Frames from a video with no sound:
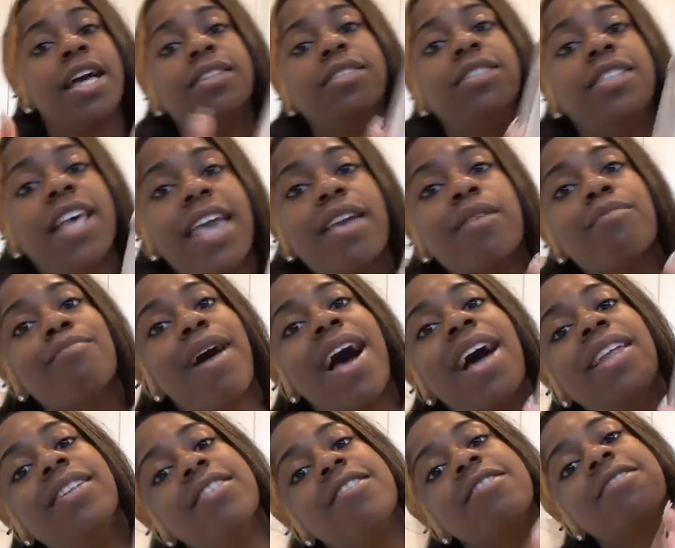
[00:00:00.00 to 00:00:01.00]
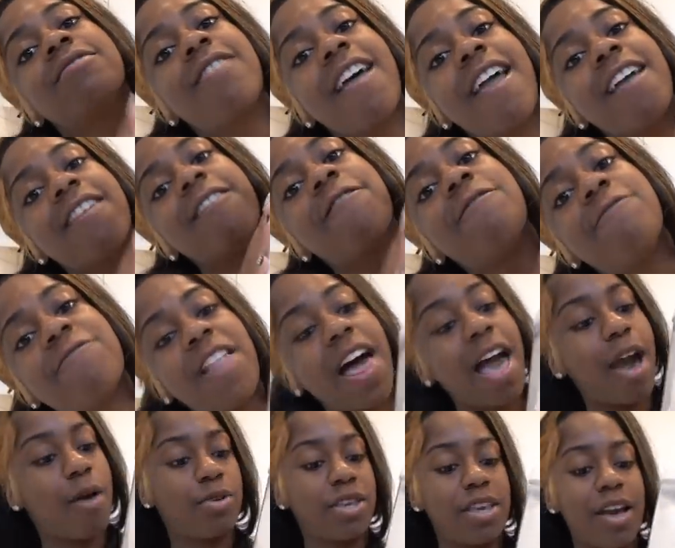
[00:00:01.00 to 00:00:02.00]
take my little thing of
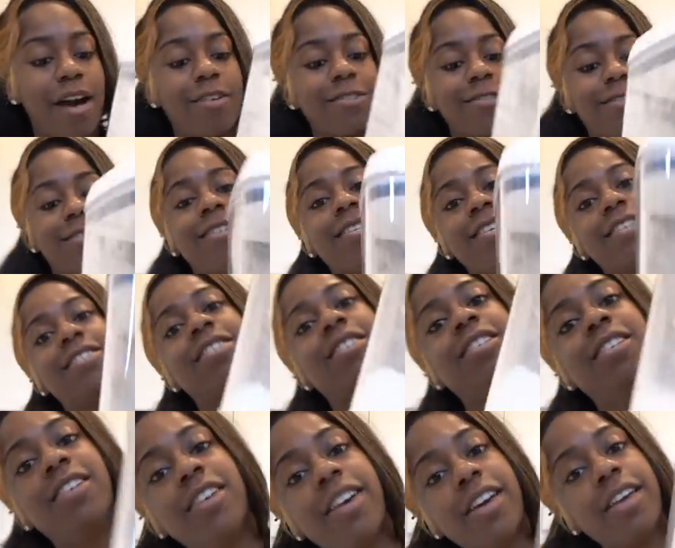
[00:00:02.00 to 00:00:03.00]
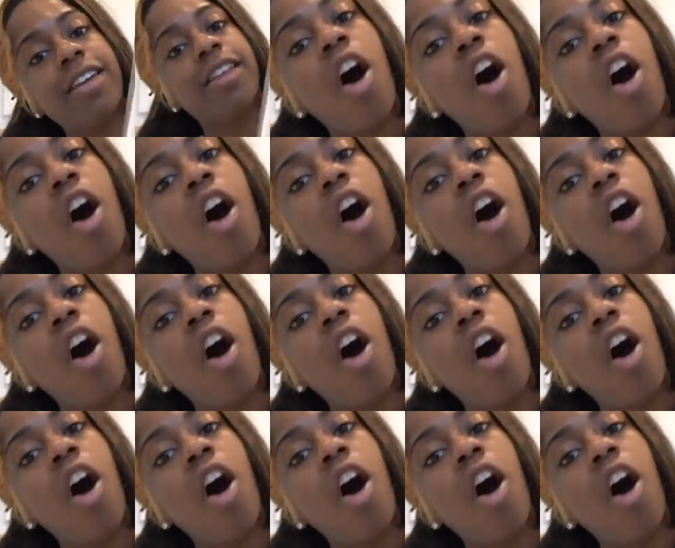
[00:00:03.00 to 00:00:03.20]
flour. Y'all see this good